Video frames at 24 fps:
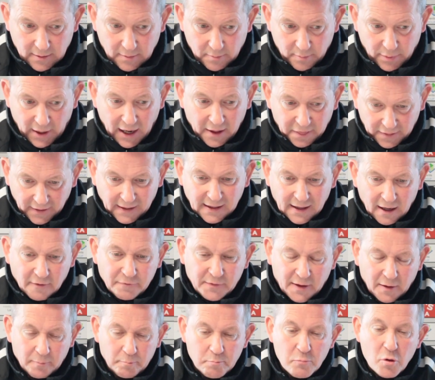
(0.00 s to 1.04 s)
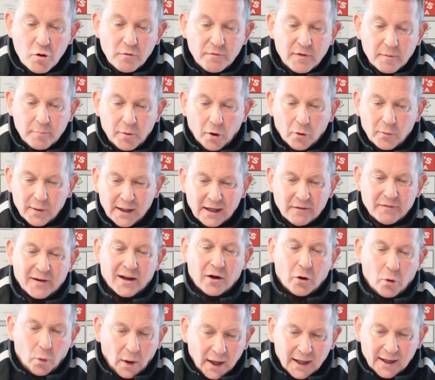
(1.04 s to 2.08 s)
But I think you have to move the ball
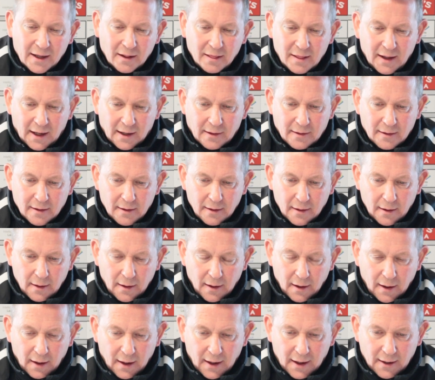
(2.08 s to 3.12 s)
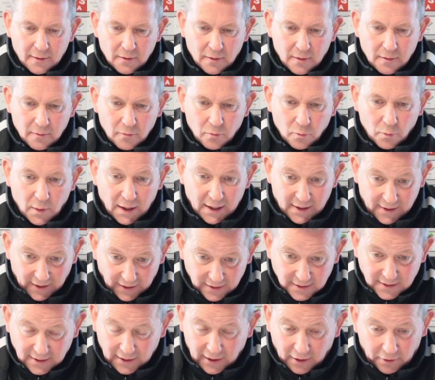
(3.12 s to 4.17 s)
even quicker then. And we
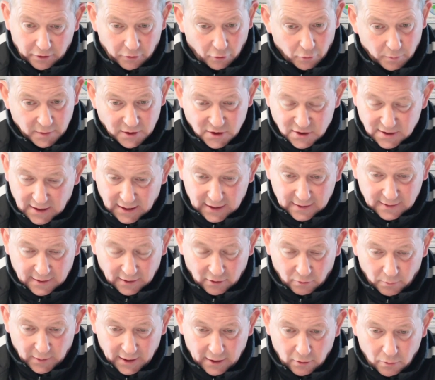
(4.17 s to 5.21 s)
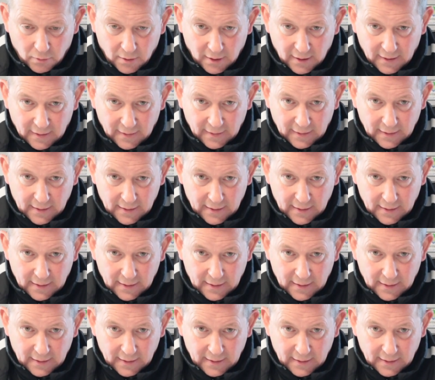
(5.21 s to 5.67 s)
did. I thought we started well.